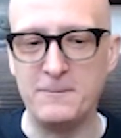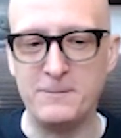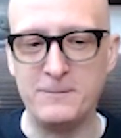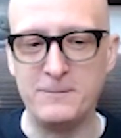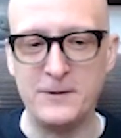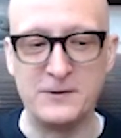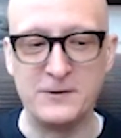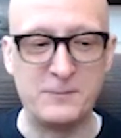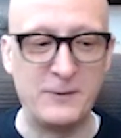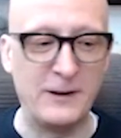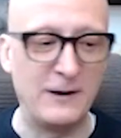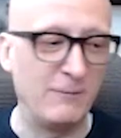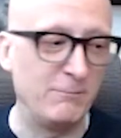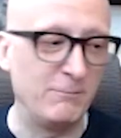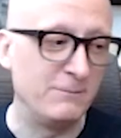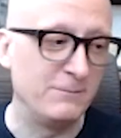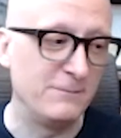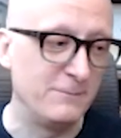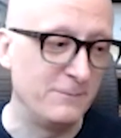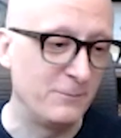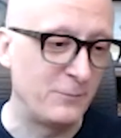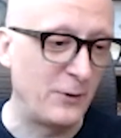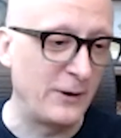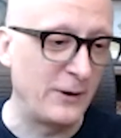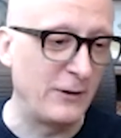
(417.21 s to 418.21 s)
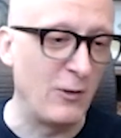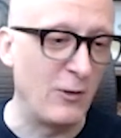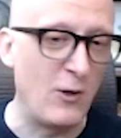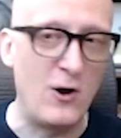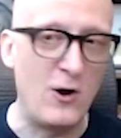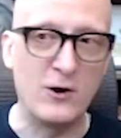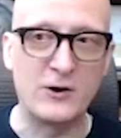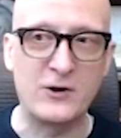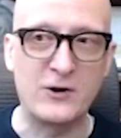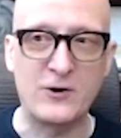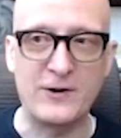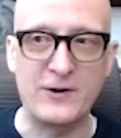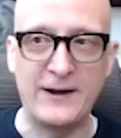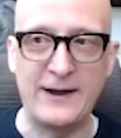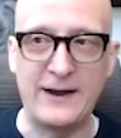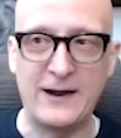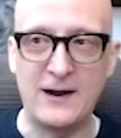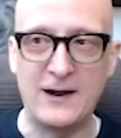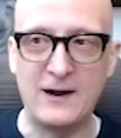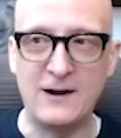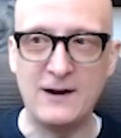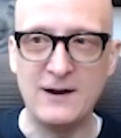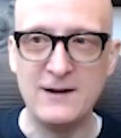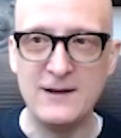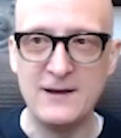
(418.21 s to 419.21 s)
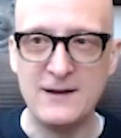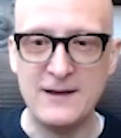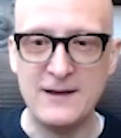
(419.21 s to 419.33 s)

It's been a pretty long career.